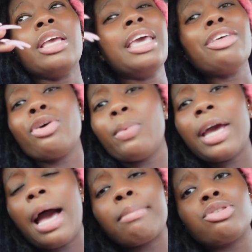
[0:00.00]
either
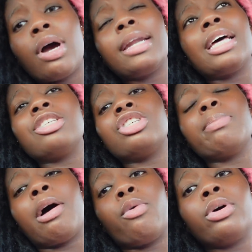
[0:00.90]
way, I'm trying not to
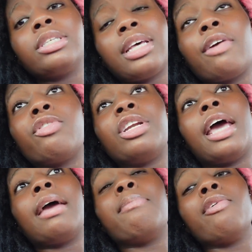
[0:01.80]
ship out orders every
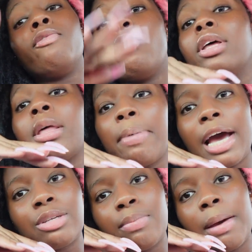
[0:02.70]
day. Before in the
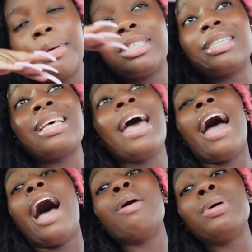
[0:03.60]
past of my business,
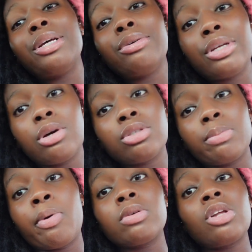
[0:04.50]
I would literally go to
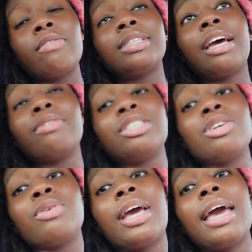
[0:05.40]
the post office every
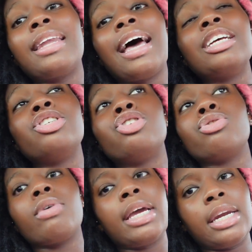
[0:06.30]
single day, and that is
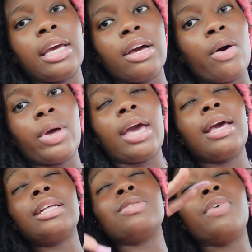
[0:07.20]
draining,
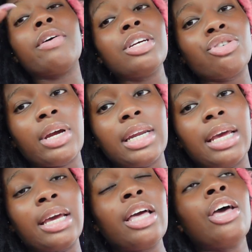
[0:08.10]
okay? It's very
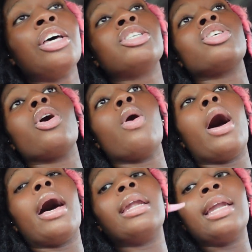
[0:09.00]
draining.
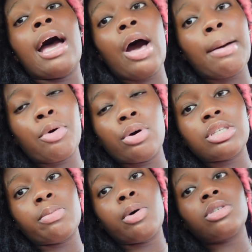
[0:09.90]
So now I'm going
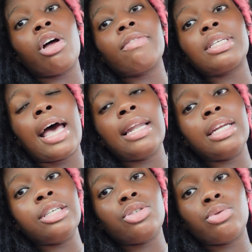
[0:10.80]
to the post office at
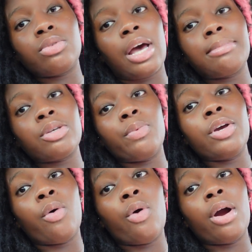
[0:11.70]
least 2 times a
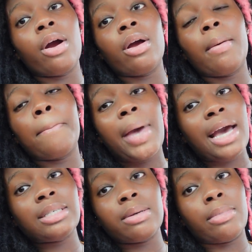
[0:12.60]
week, or
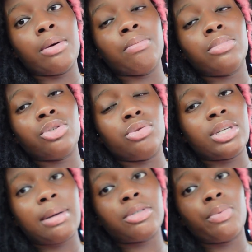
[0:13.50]
maximum 2
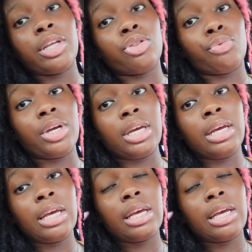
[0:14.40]
times a week, 3